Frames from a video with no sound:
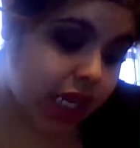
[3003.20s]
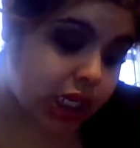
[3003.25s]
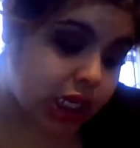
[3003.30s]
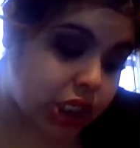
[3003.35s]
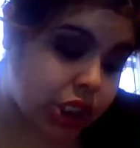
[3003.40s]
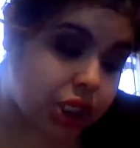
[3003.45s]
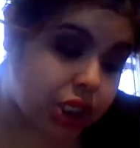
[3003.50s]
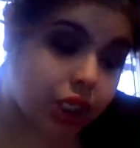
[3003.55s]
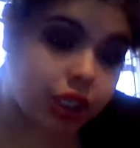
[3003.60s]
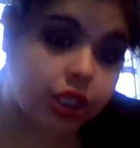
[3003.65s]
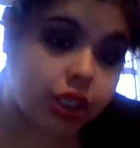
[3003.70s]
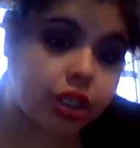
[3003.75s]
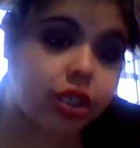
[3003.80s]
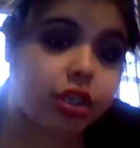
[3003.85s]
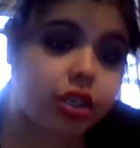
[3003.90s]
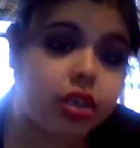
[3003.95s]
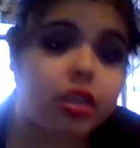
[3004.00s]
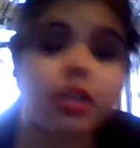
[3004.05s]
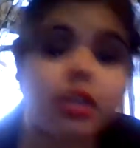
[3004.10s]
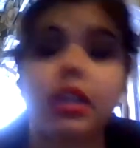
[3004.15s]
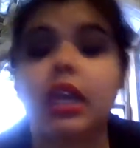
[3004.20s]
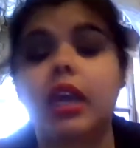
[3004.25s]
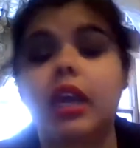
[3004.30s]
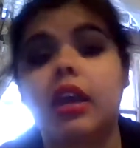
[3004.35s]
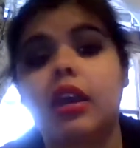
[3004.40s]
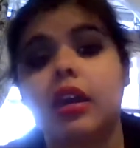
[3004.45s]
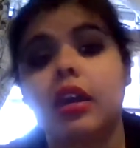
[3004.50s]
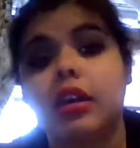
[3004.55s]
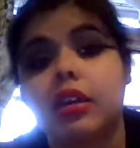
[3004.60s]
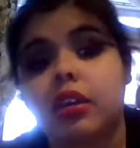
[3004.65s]
a
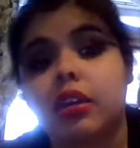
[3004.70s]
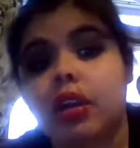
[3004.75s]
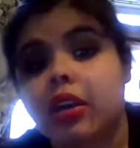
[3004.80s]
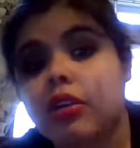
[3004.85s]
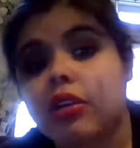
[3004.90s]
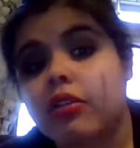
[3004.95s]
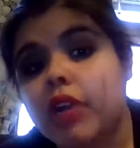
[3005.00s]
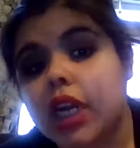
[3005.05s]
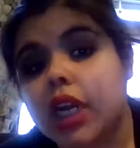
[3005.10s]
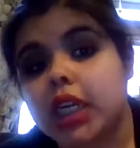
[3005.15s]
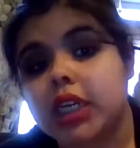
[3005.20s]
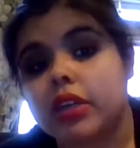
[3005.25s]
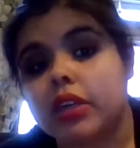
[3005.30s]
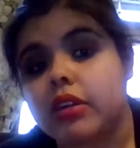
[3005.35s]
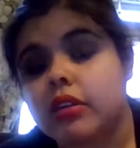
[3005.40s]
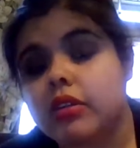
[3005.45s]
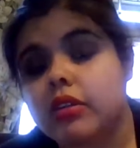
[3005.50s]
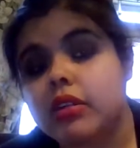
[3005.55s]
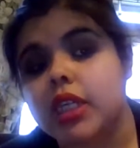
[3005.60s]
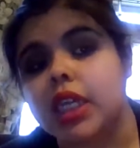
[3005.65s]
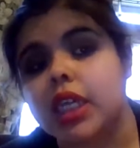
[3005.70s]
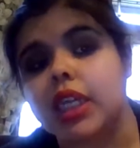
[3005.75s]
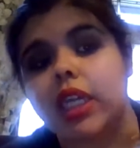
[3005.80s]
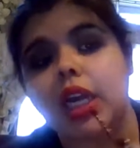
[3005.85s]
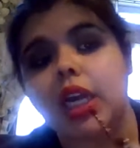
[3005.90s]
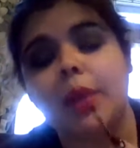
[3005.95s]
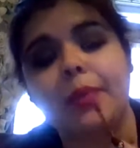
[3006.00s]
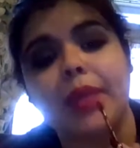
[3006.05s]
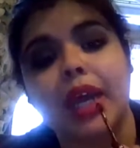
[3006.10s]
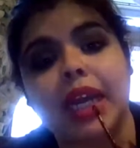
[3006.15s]
dark right there, like
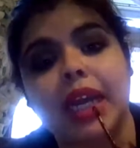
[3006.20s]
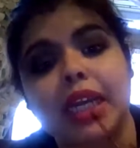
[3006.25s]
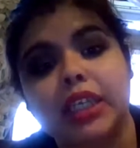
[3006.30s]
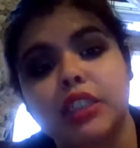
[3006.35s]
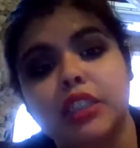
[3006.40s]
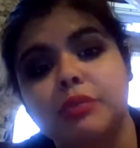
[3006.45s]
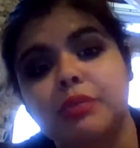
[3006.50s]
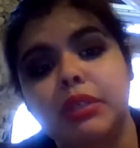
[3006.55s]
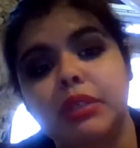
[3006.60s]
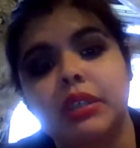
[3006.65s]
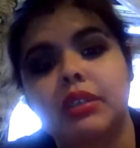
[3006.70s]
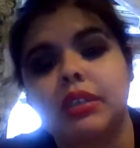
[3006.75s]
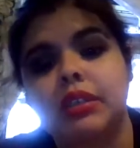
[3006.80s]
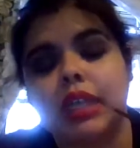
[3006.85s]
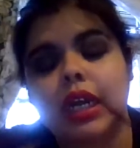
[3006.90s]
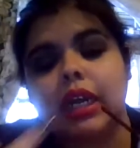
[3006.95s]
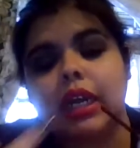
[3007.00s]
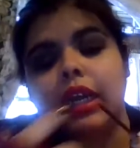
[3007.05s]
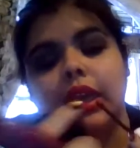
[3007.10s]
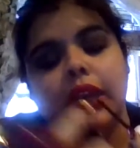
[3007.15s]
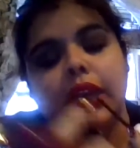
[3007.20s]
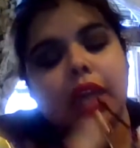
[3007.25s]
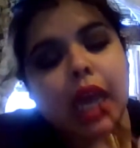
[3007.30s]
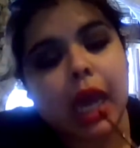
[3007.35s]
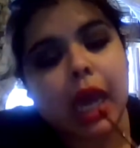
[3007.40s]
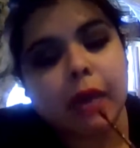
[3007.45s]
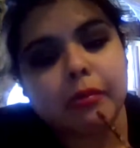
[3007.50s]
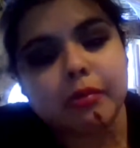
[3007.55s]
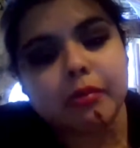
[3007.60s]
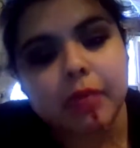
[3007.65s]
that, I like to
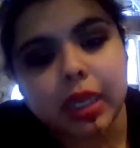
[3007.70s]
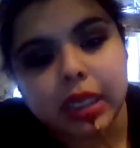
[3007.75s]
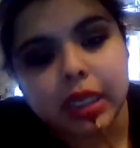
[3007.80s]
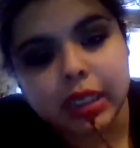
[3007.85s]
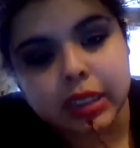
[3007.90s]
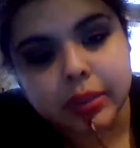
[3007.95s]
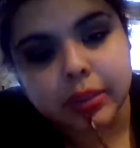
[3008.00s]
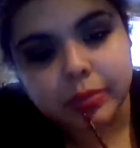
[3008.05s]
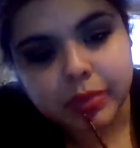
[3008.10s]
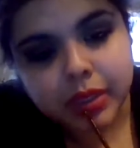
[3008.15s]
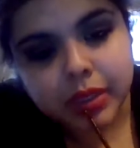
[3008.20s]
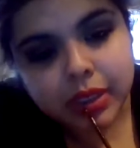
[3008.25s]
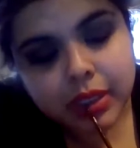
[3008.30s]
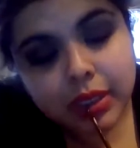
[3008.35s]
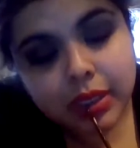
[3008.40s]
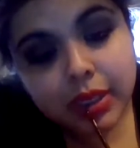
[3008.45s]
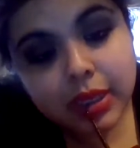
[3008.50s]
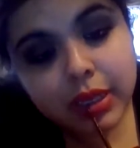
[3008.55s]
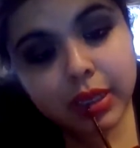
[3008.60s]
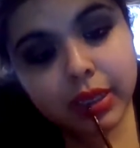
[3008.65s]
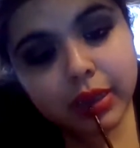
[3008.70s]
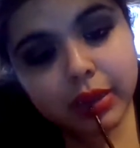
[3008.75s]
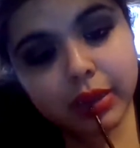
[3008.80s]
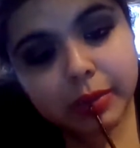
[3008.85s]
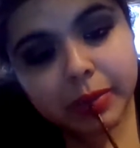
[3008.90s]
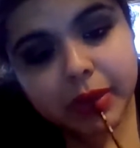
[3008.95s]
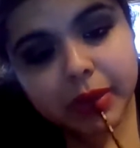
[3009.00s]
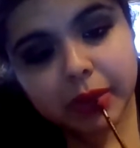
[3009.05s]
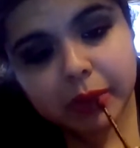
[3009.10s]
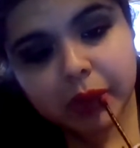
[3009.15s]
have my lip a
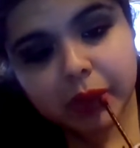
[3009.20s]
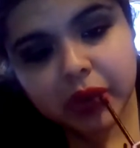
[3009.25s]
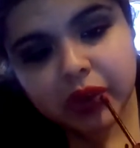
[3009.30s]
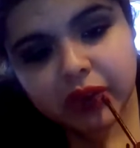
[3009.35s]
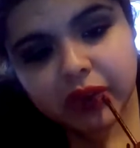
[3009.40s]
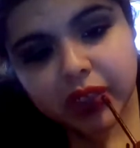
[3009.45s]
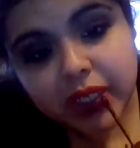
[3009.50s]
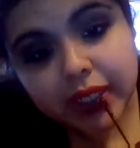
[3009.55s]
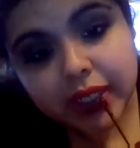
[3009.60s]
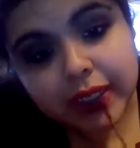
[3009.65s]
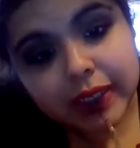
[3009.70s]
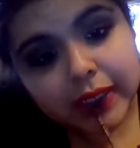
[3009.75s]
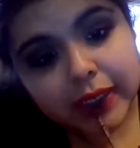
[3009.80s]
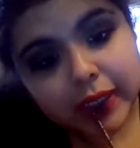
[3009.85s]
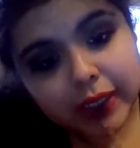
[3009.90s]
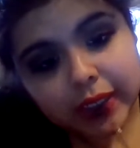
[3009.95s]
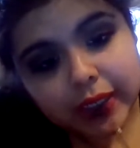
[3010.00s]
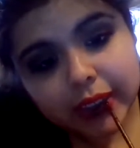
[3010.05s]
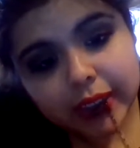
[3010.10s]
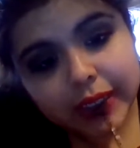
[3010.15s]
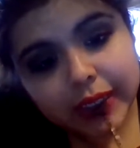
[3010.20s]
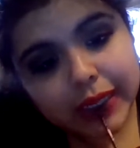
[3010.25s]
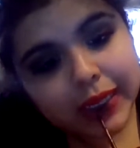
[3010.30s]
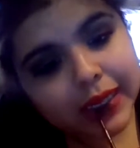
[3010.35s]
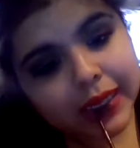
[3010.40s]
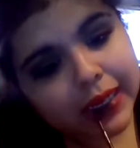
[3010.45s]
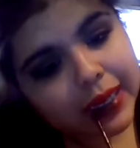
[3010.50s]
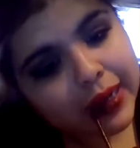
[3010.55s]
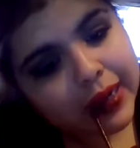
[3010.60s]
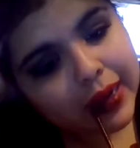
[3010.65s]
bit more of a darker
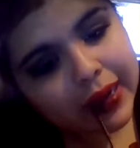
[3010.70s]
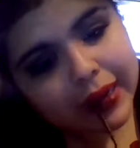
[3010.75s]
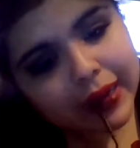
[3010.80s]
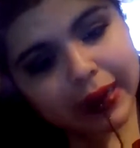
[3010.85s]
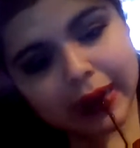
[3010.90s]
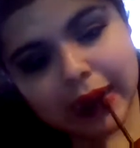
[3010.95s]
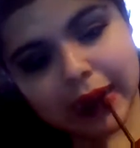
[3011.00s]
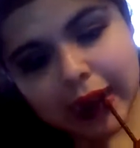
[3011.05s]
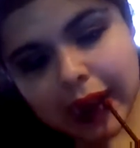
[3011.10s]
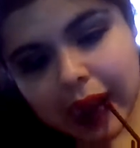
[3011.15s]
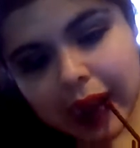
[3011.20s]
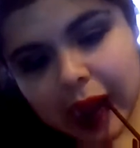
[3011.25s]
side on that.